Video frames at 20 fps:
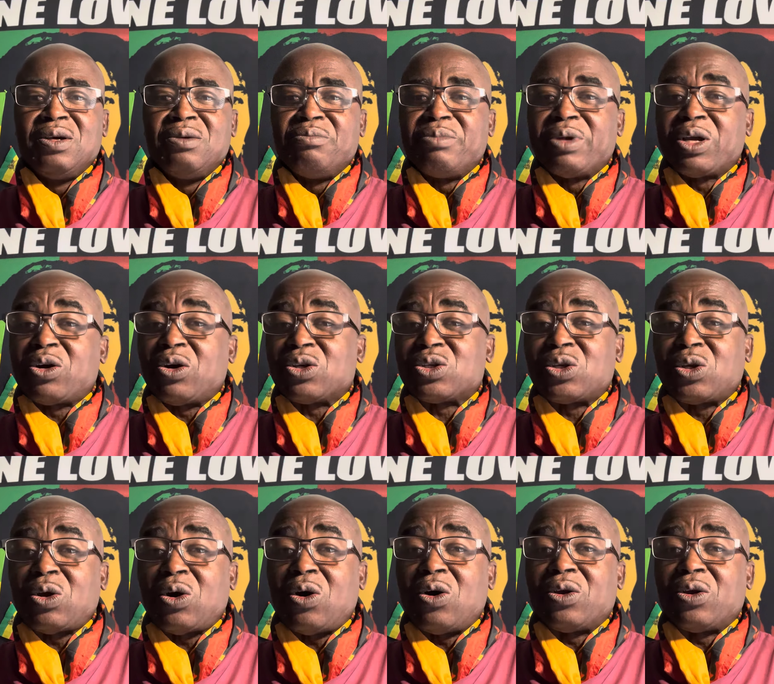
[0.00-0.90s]
Because
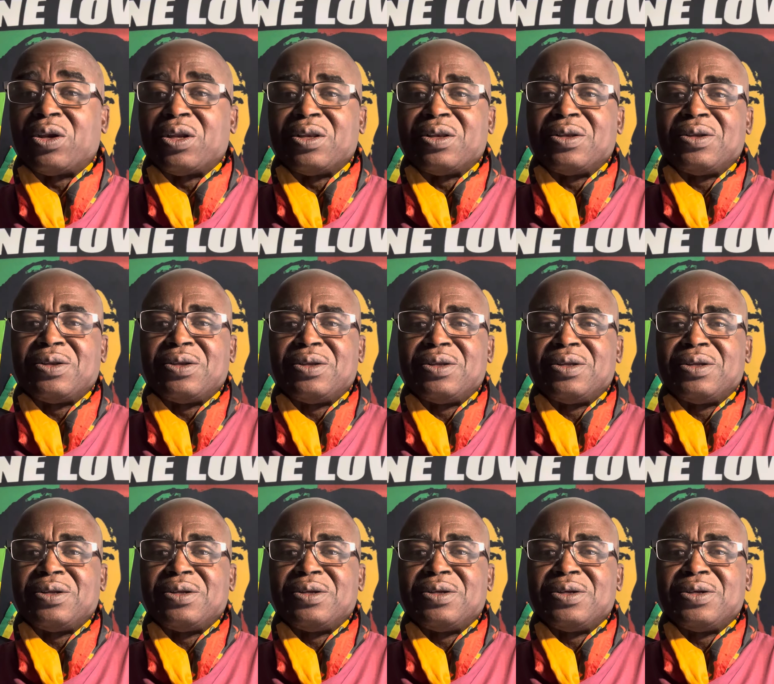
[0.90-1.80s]
none
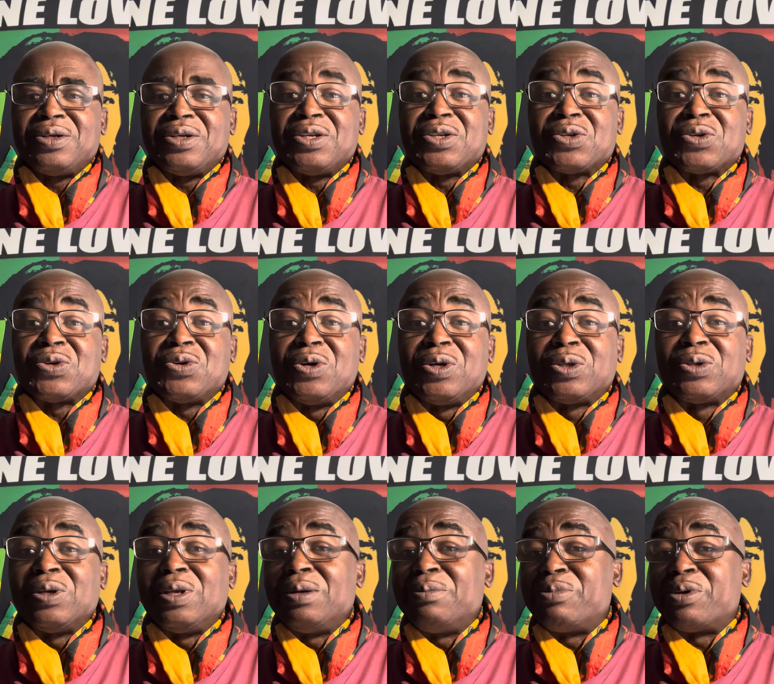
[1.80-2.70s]
is going
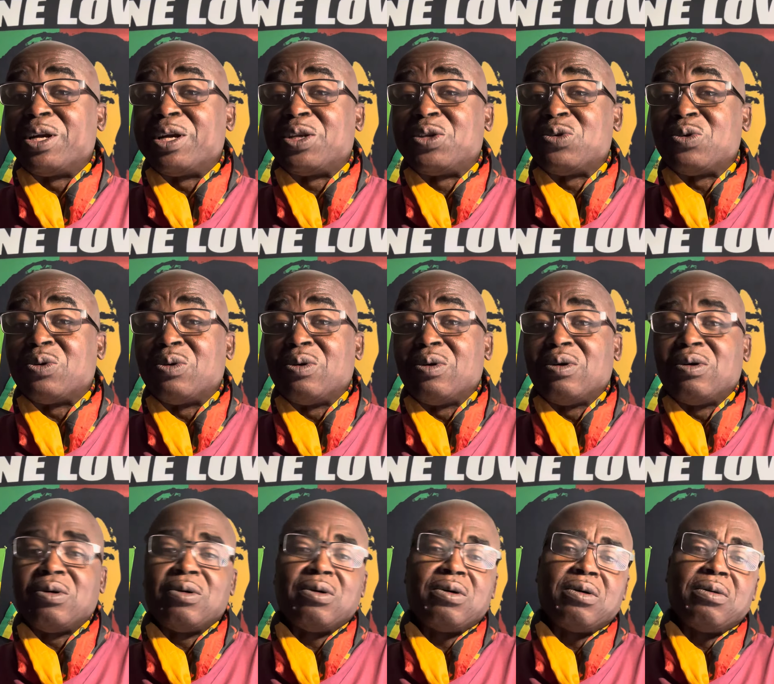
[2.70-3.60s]
to liberate you
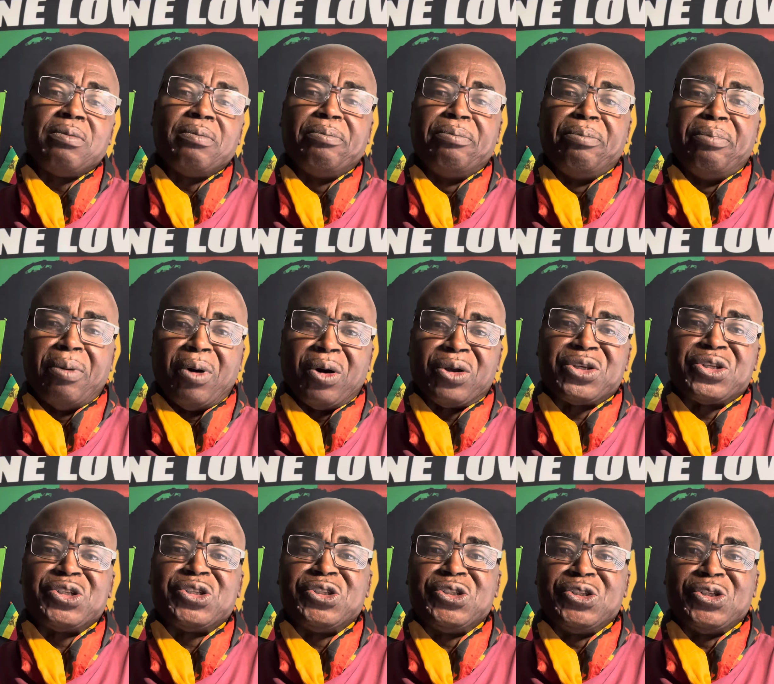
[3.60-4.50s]
but
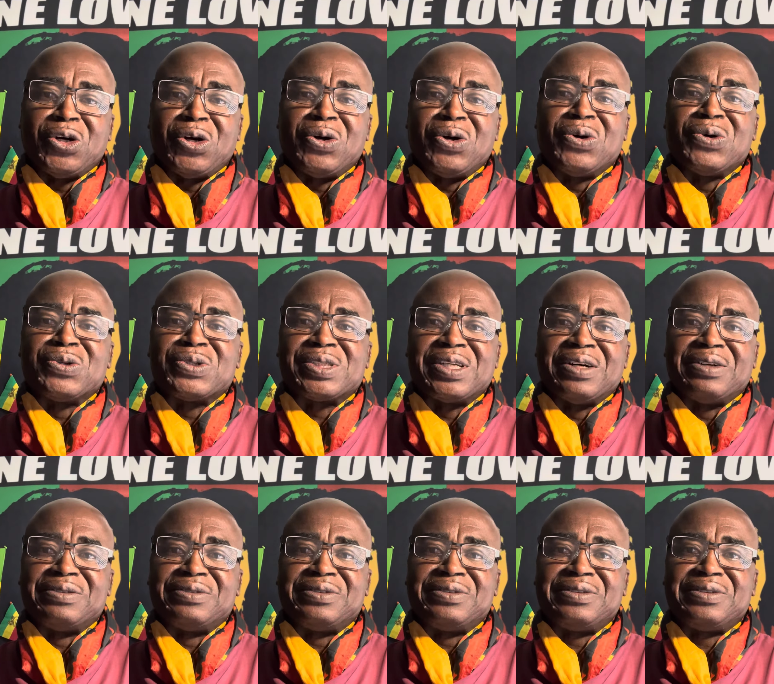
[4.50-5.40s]
your own
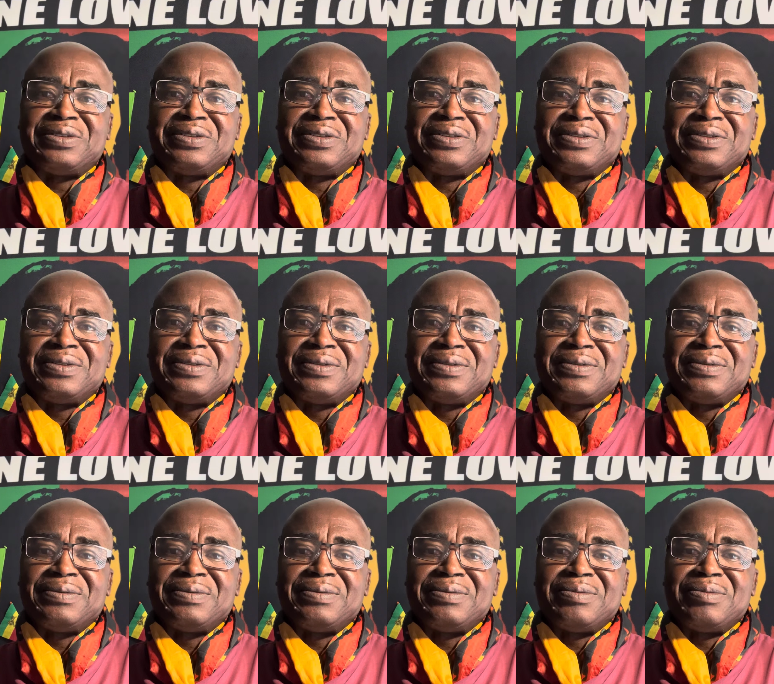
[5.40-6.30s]
self.
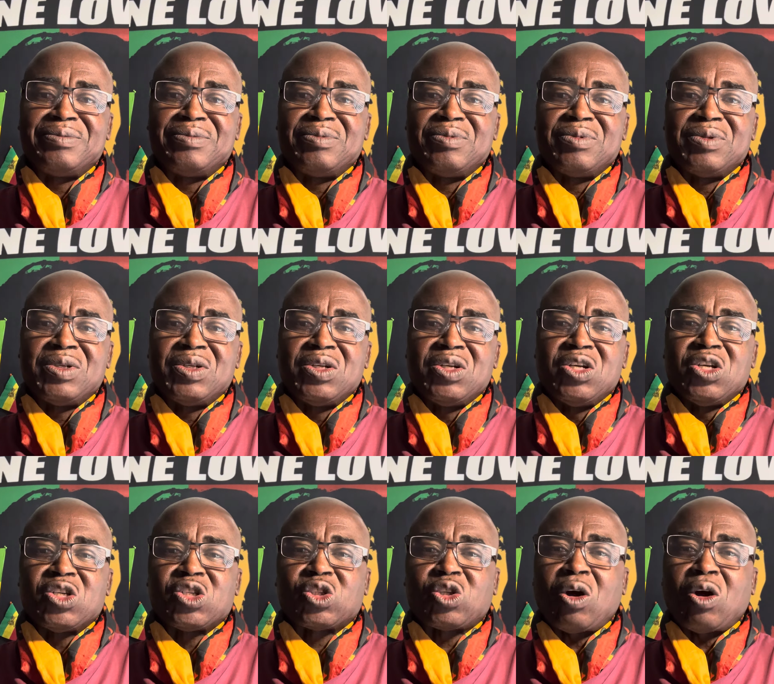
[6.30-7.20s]

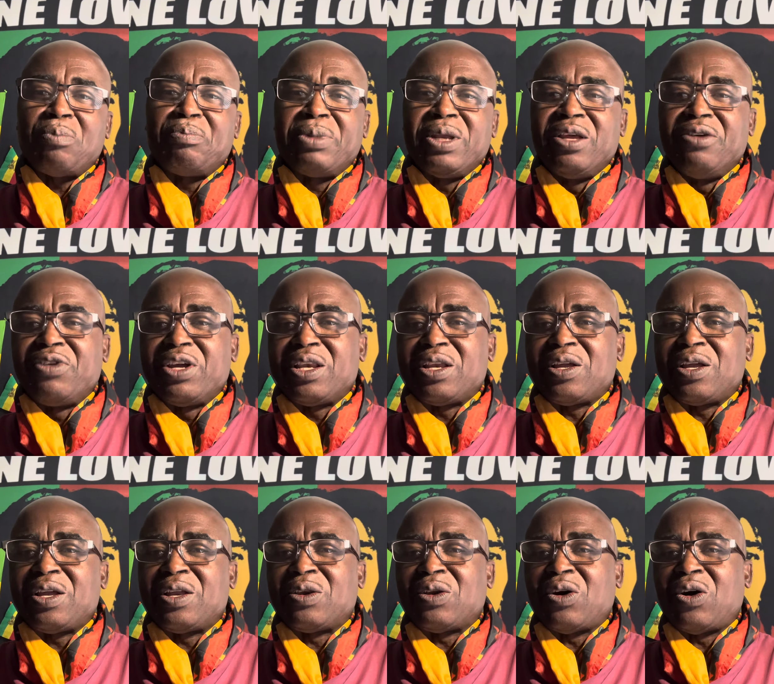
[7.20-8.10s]
Stop believing
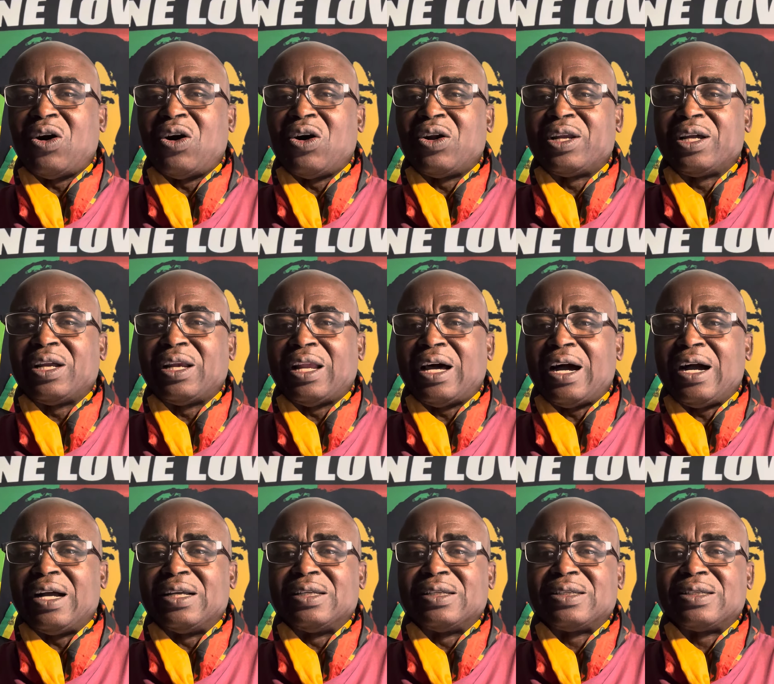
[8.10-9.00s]
in all the
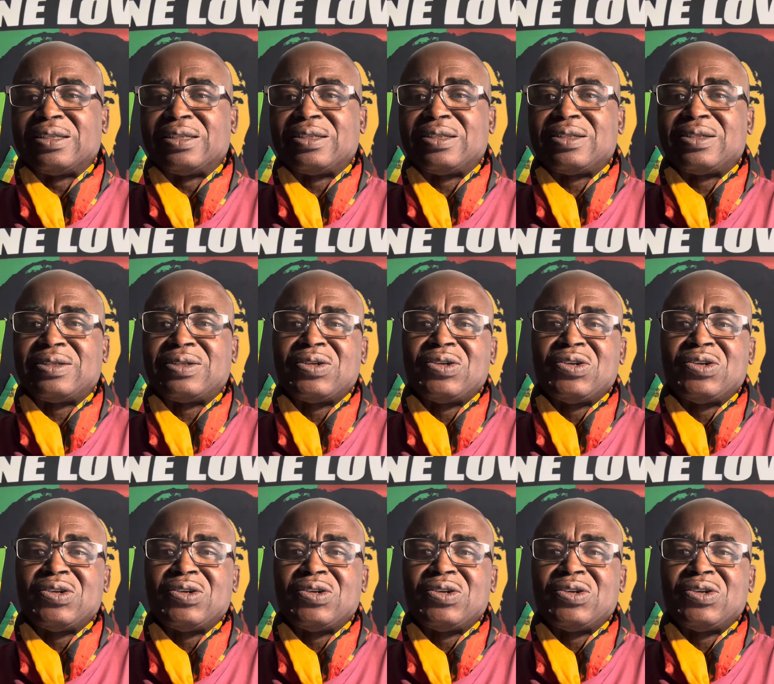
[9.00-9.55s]
lies